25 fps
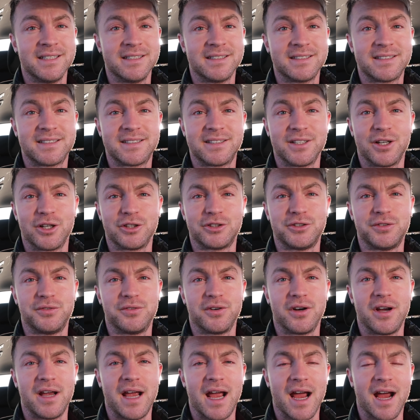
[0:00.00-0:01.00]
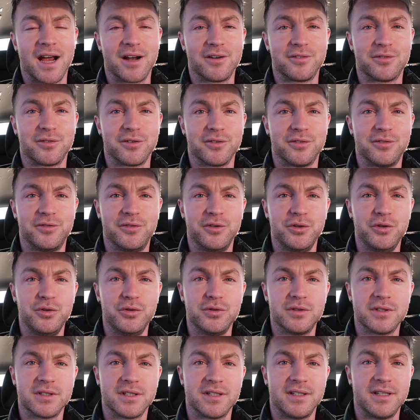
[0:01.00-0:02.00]
search very hard for
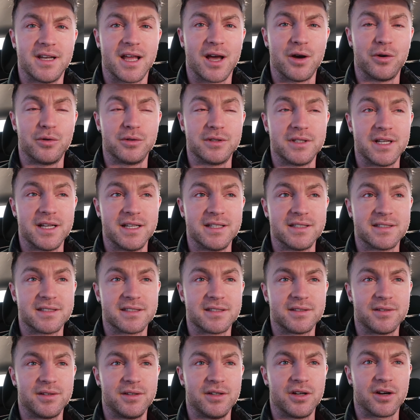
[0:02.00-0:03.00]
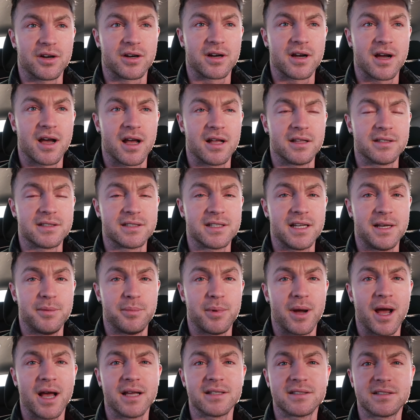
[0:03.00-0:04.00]
food. Nowadays you're constantly
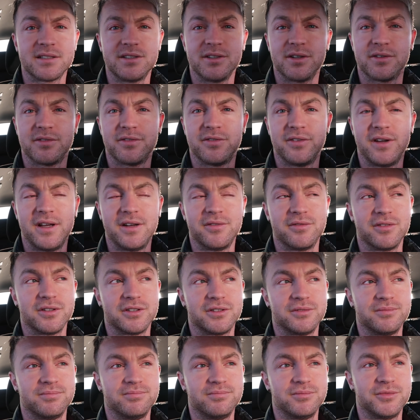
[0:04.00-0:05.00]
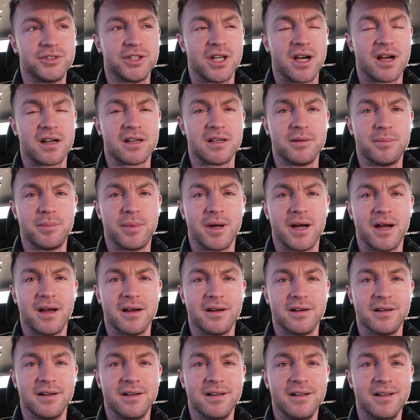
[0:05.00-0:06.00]
passing your favorite chocolate
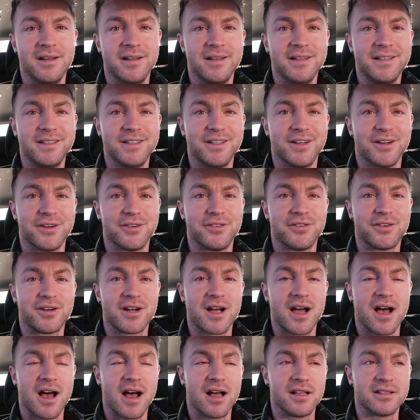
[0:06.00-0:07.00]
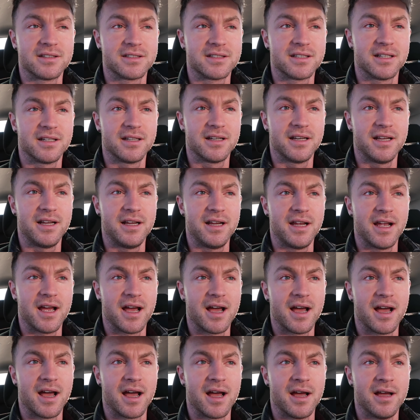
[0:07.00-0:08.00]
bar, you're constantly
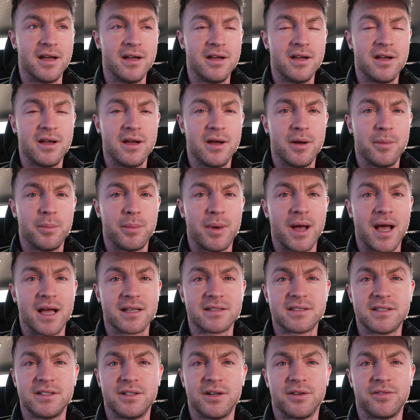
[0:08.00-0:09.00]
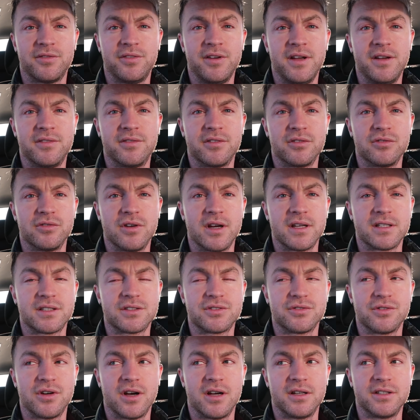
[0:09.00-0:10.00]
passing your favorite
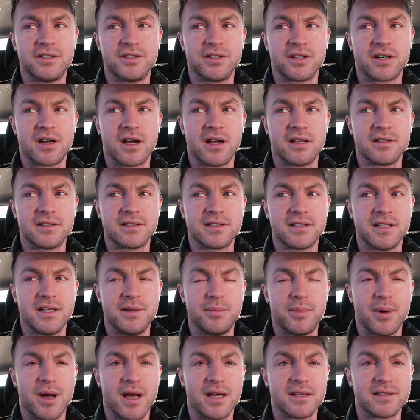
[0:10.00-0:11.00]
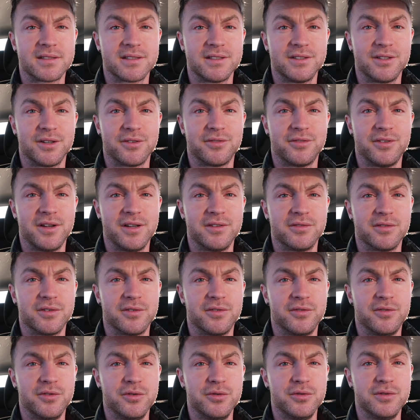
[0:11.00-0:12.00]
restaurant, you're constantly passing your favorite
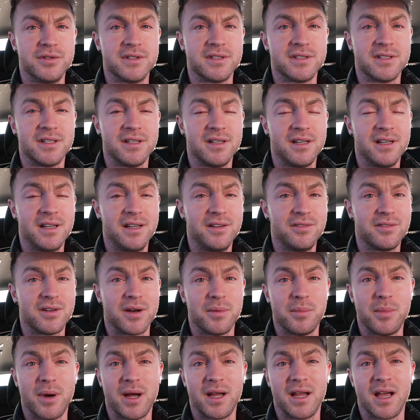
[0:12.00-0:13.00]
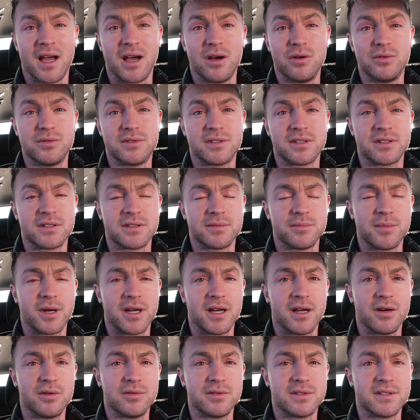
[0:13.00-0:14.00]
foods. Even at my house, because my
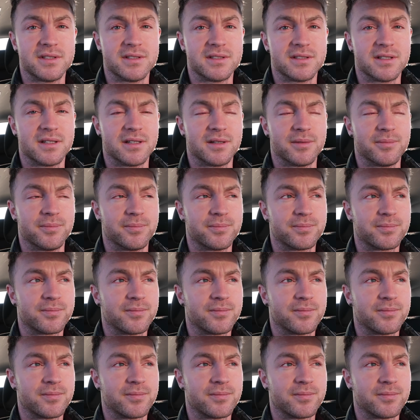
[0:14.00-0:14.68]
house is a